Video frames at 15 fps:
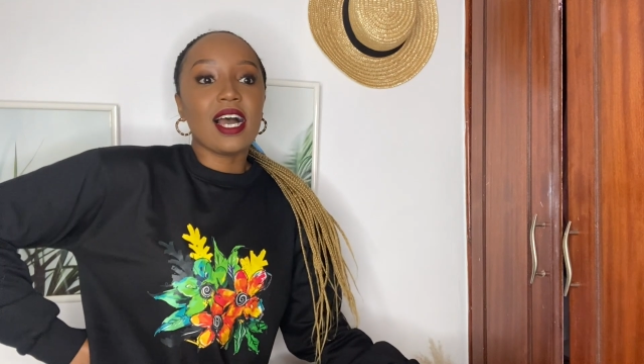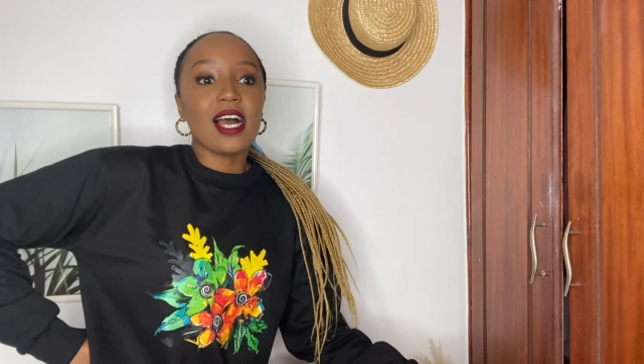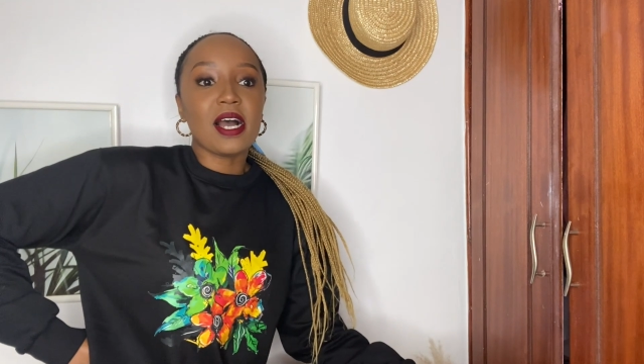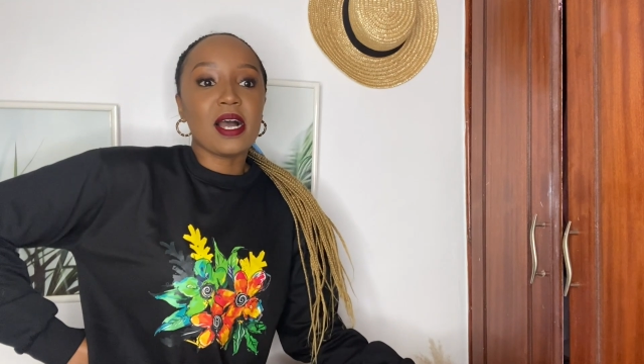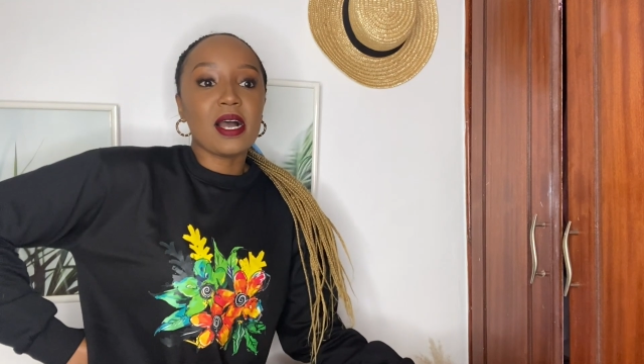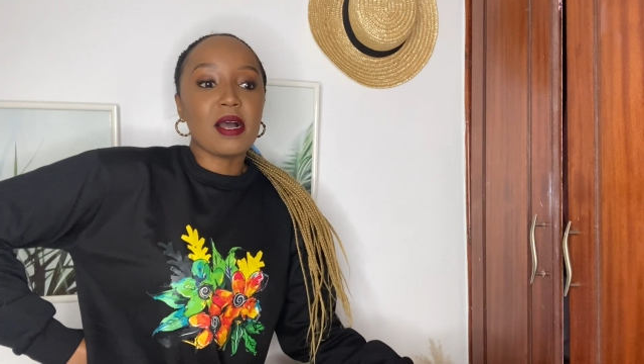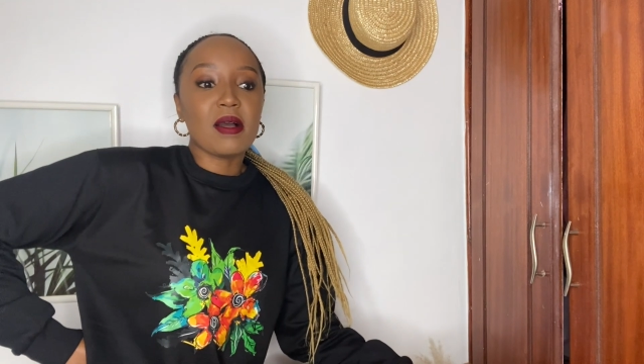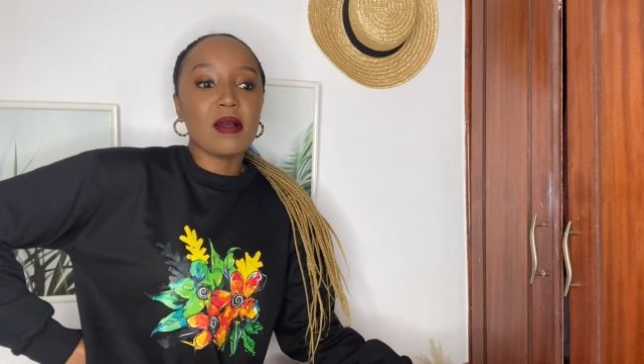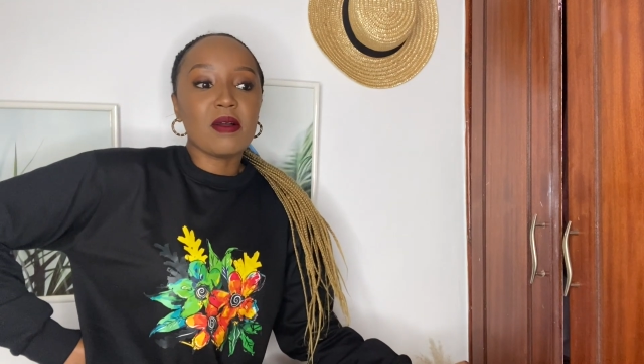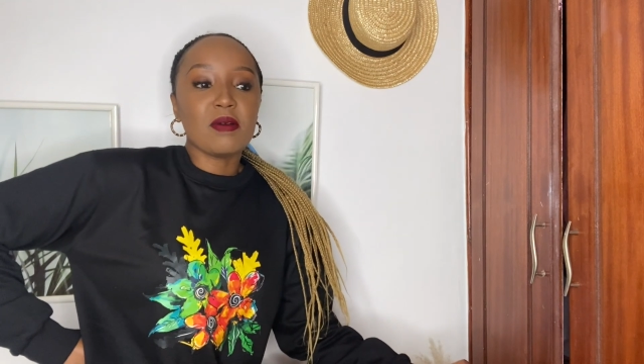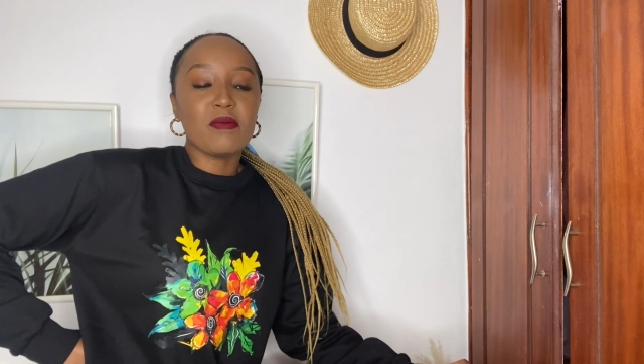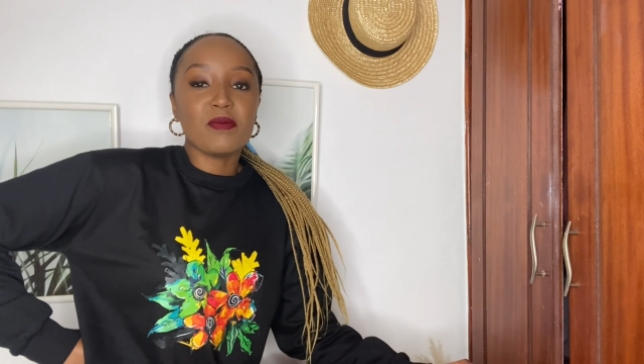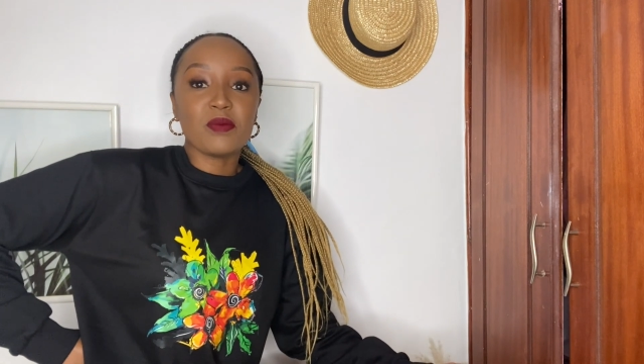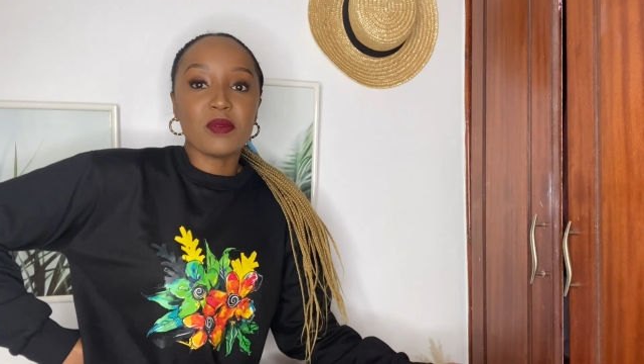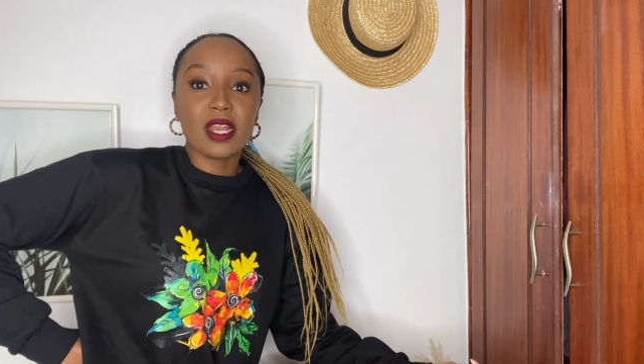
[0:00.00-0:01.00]

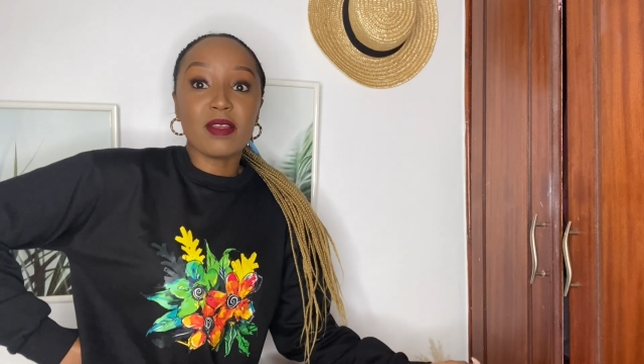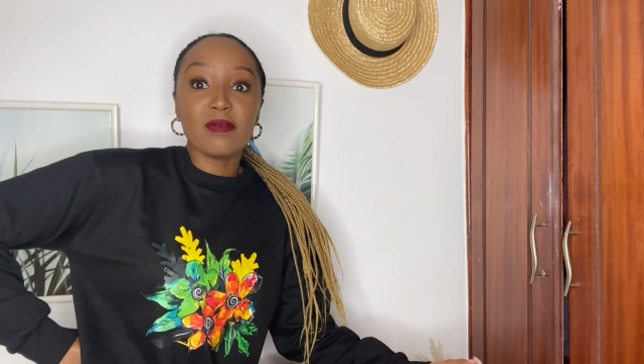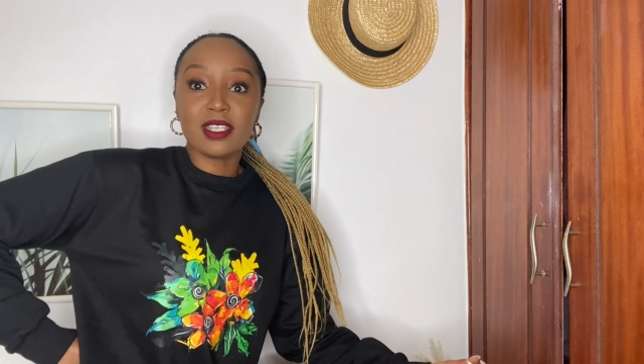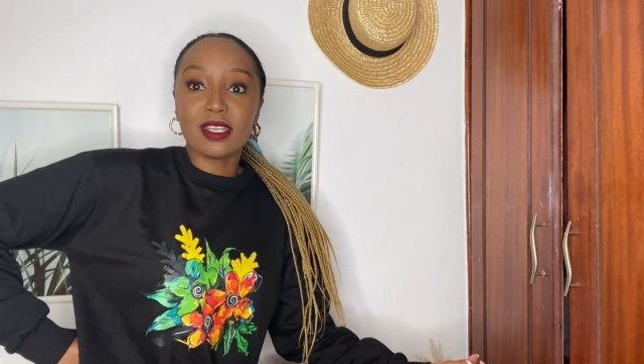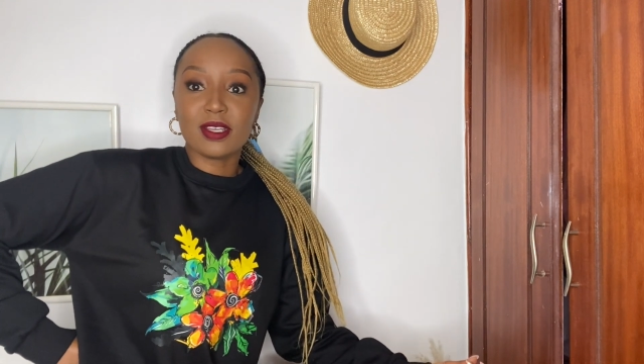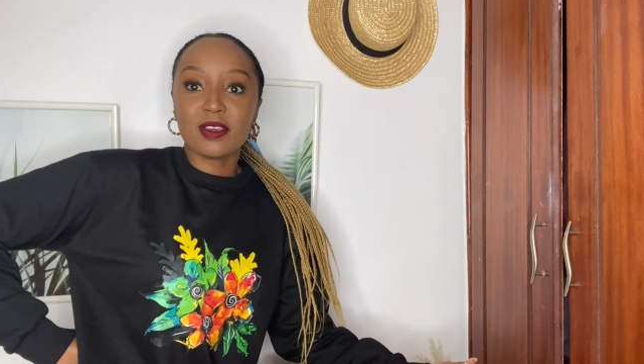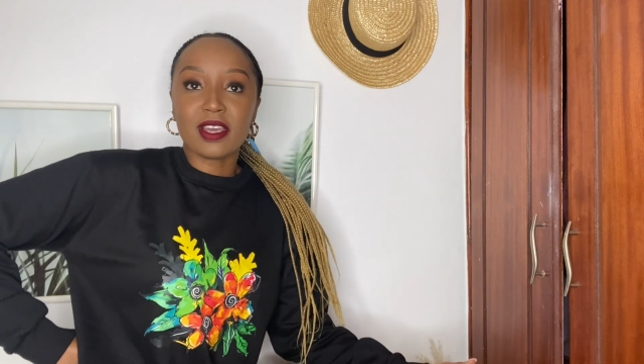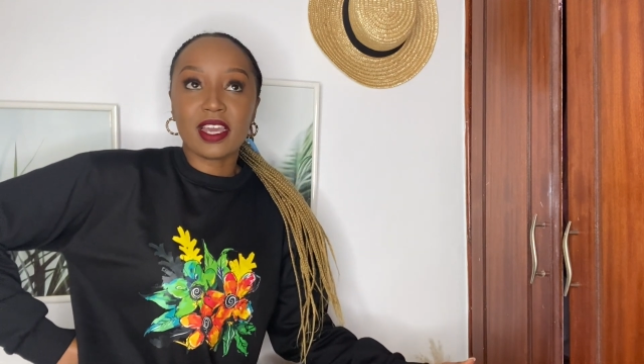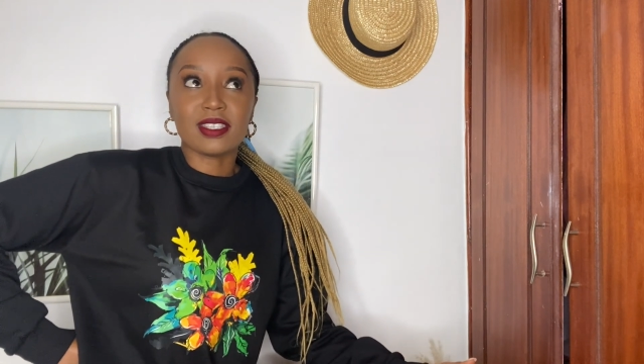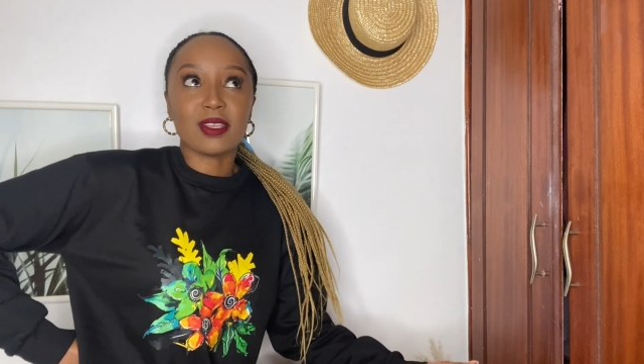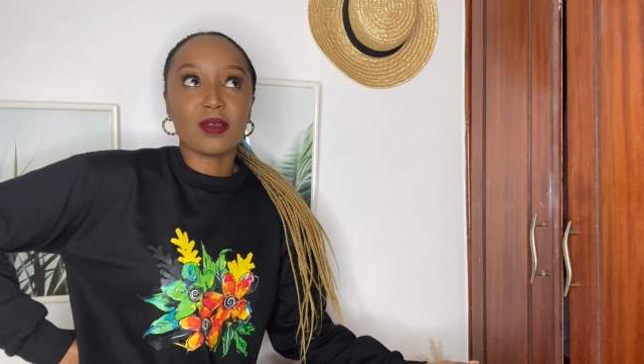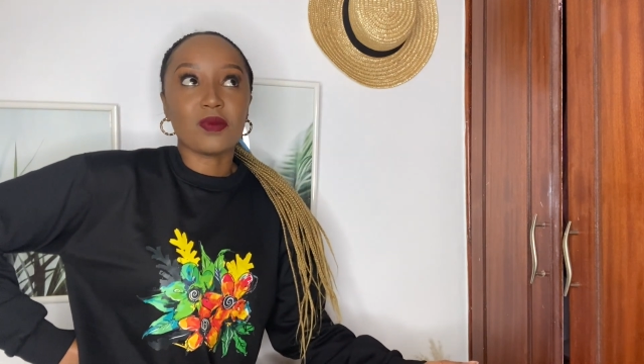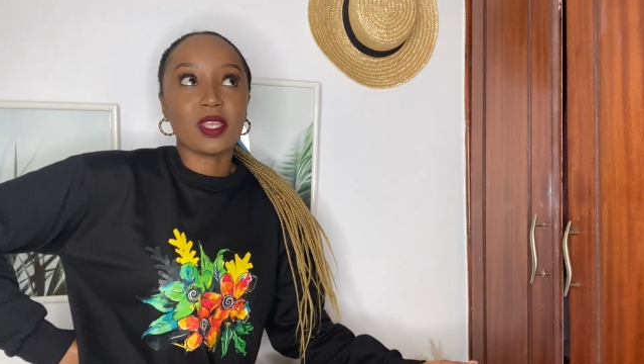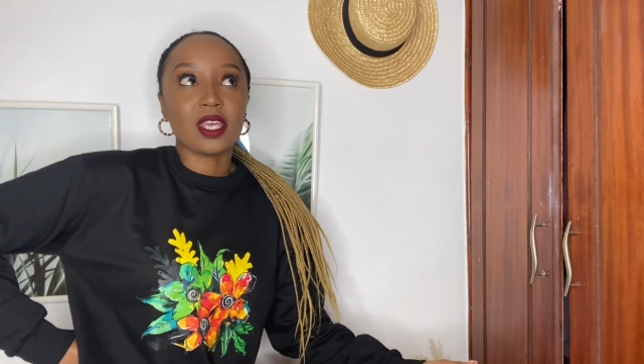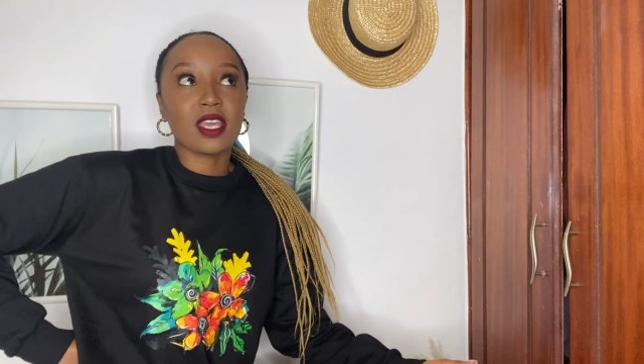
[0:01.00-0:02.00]
Let me tell you guys
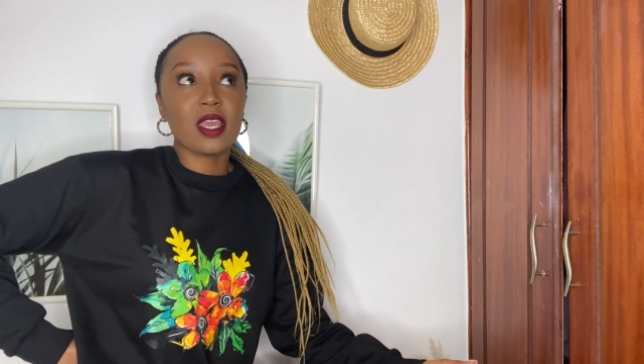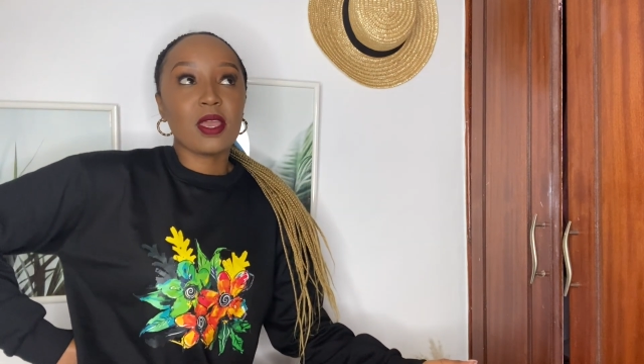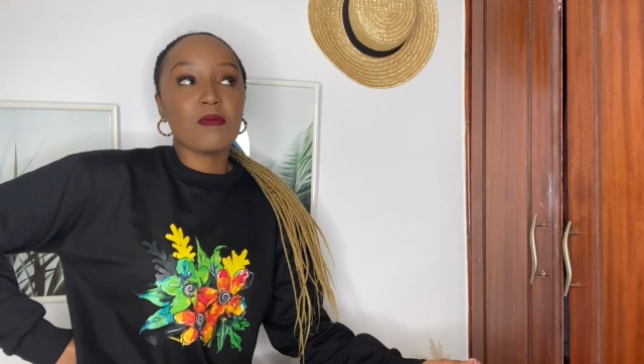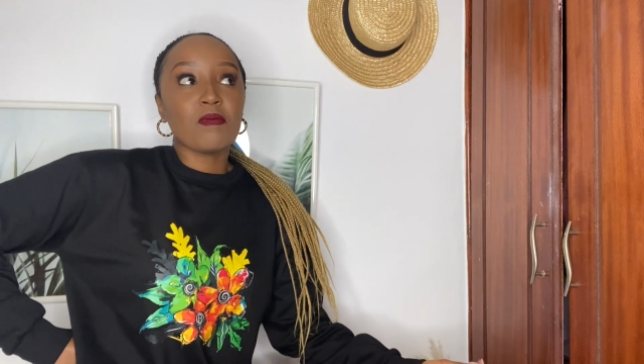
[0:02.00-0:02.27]
something.